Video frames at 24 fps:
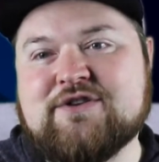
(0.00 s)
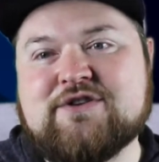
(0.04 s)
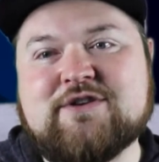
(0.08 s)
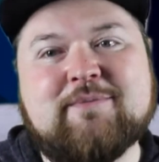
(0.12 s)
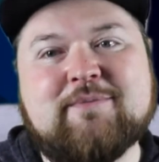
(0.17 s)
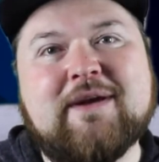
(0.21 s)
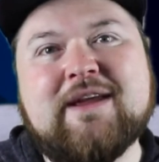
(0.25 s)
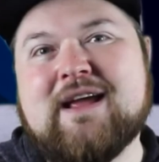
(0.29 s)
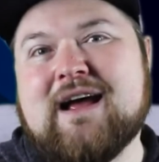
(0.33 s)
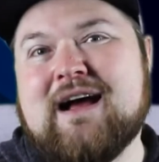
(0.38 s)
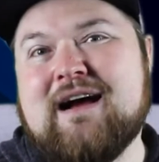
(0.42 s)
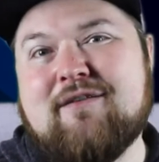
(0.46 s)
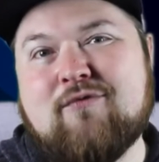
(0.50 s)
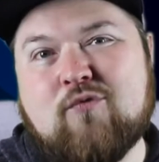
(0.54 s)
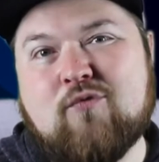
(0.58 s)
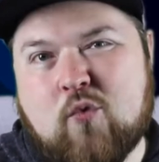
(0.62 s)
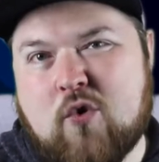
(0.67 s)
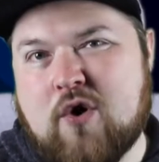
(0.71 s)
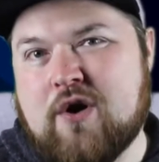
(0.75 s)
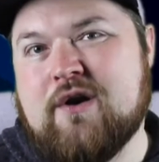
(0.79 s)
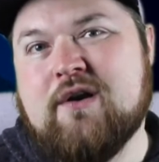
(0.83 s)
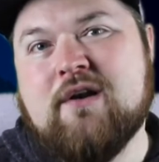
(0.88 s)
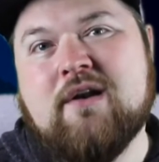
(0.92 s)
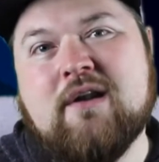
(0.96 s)
You might have
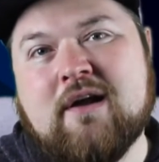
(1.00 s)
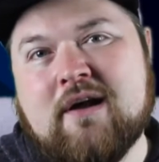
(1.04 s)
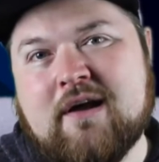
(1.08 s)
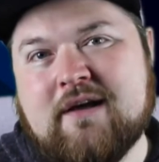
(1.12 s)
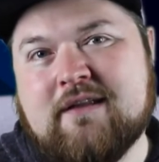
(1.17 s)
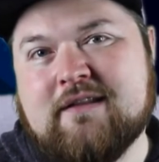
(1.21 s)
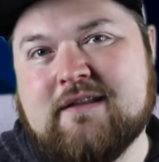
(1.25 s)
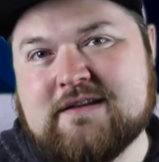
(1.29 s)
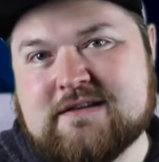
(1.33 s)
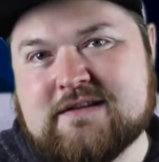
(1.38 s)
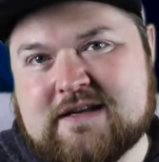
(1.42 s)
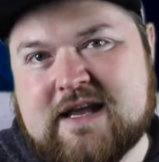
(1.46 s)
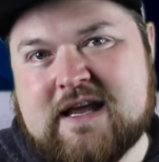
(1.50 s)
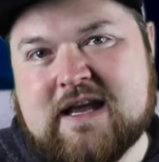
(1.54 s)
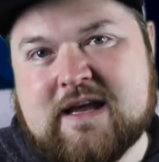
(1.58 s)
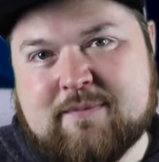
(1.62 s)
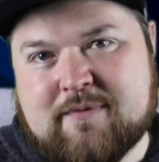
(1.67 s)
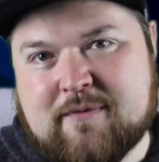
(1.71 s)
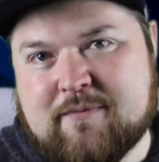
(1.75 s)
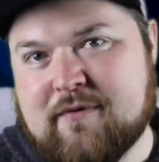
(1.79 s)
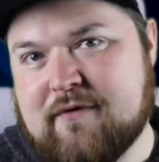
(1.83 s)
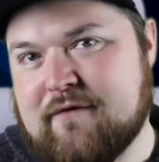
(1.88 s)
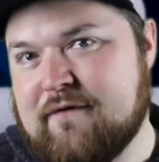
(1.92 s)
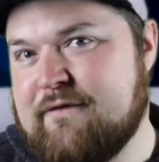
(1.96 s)
one that's
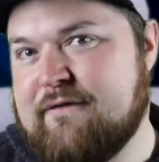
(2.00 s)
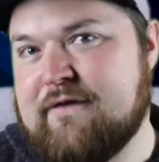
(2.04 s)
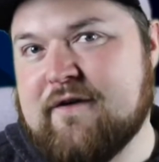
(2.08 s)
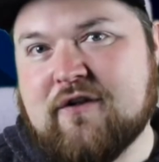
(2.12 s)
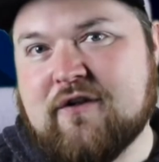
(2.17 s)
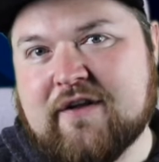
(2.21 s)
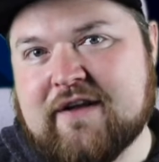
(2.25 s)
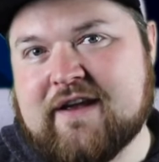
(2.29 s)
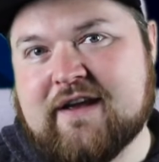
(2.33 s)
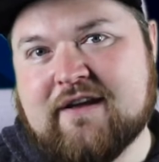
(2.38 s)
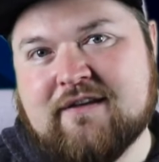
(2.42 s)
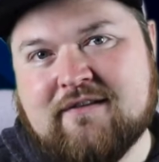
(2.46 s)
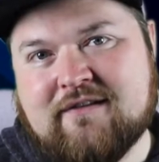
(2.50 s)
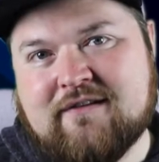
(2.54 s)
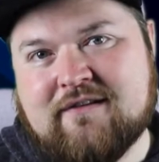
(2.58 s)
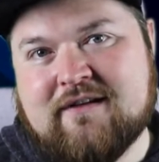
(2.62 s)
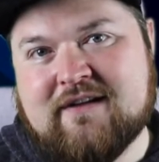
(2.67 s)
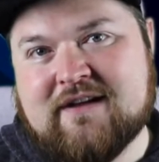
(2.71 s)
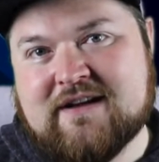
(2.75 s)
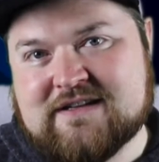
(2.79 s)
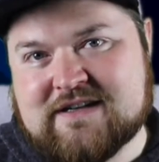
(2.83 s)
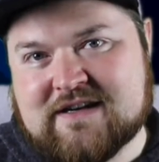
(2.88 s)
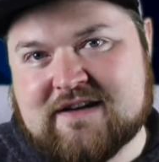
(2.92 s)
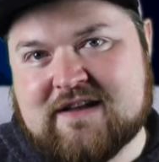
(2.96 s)
capable of filling in
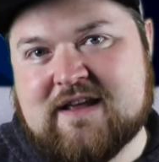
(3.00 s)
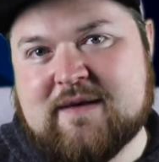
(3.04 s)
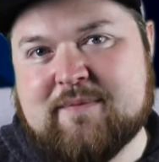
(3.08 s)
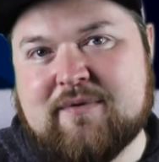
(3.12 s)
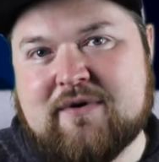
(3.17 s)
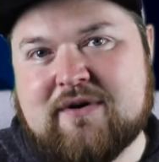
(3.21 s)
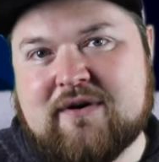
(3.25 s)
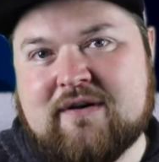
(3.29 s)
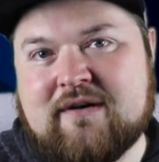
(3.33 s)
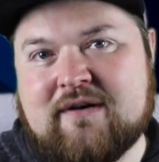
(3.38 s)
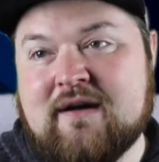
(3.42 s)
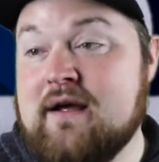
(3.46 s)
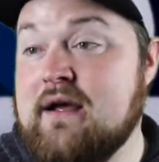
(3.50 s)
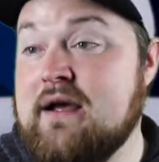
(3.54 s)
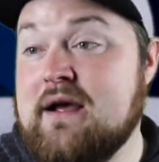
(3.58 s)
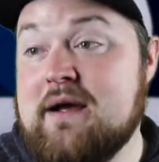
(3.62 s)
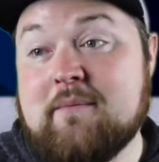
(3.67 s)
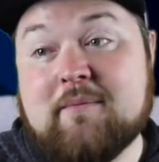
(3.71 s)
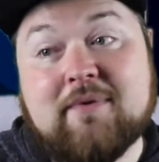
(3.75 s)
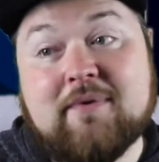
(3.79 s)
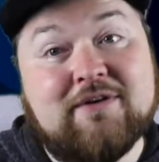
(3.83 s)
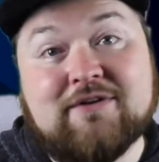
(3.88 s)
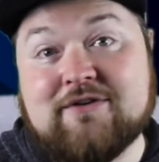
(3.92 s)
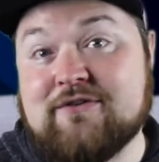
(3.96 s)
as a keeper,
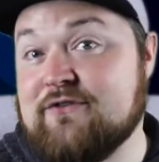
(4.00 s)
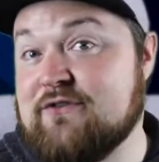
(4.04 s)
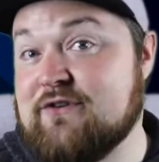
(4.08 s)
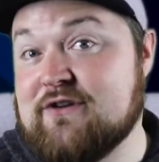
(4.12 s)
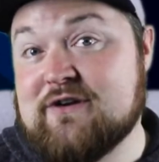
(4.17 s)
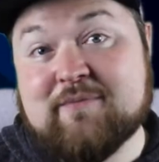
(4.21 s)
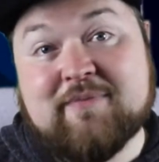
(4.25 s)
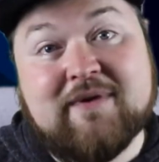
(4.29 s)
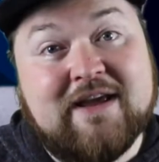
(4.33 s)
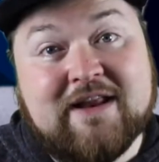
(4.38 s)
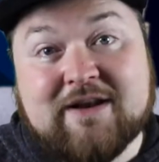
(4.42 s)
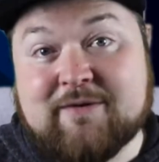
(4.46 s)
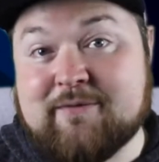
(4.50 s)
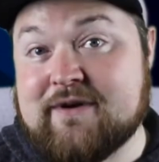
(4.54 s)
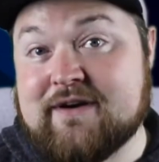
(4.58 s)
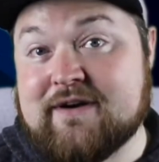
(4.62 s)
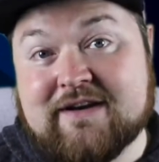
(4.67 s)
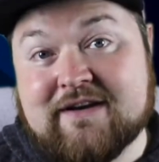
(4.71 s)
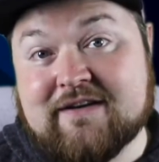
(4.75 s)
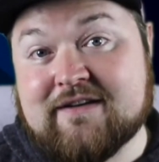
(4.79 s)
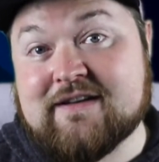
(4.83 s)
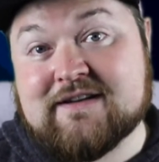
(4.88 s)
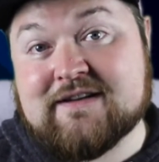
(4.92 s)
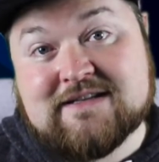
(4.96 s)
but they're not going to be anywhere
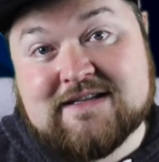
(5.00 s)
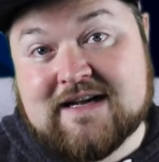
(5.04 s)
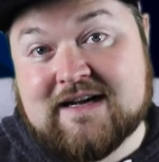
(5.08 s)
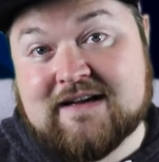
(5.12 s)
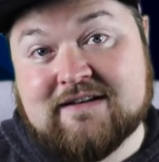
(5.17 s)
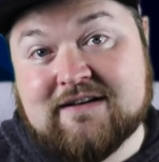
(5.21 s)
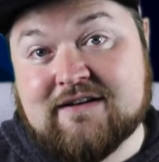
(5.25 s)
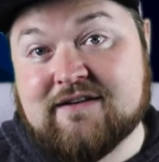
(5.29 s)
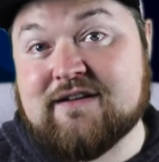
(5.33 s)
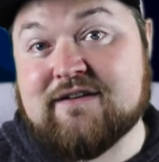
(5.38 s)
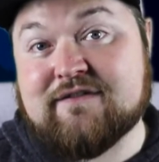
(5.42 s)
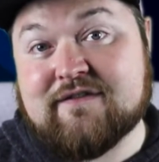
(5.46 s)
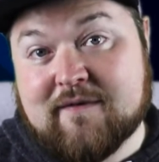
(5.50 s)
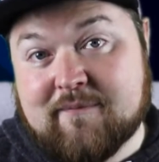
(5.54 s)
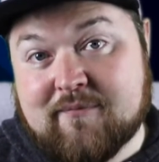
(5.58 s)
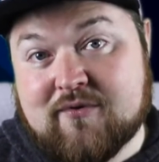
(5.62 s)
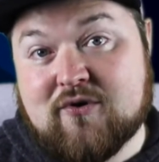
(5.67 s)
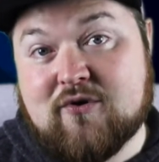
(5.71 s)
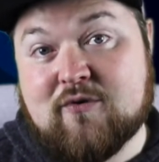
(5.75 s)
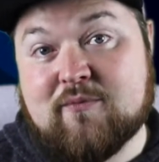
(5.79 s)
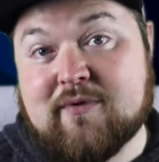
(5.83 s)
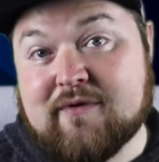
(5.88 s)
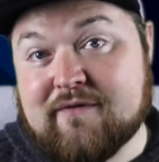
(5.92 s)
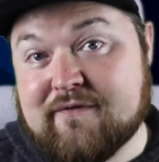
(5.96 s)
near the standard of a
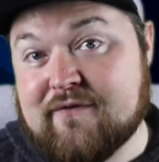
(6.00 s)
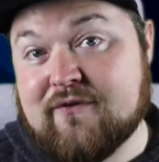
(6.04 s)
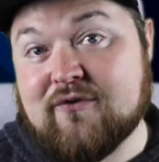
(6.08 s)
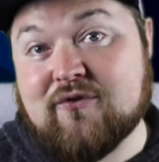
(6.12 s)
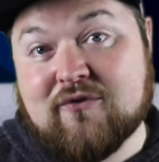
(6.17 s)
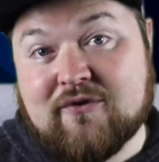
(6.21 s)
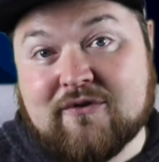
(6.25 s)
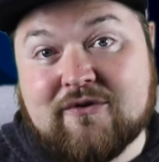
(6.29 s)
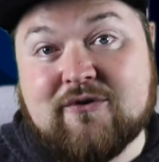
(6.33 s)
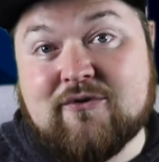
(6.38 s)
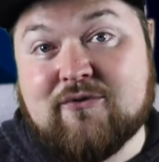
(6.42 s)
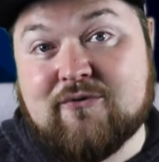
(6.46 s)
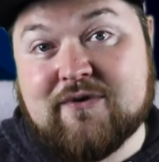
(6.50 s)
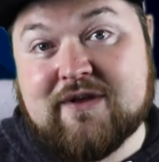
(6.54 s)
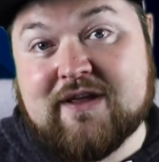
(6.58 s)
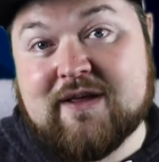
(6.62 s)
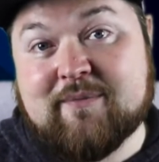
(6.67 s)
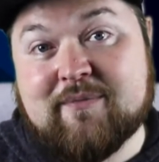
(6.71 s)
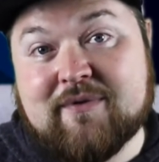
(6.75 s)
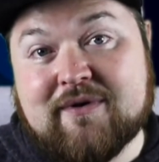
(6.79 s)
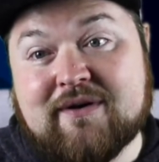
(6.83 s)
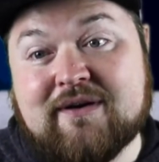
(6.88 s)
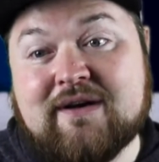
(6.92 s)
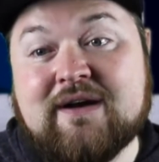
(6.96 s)
proper full-on
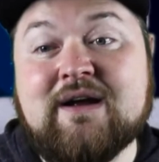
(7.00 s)
goalkeeper.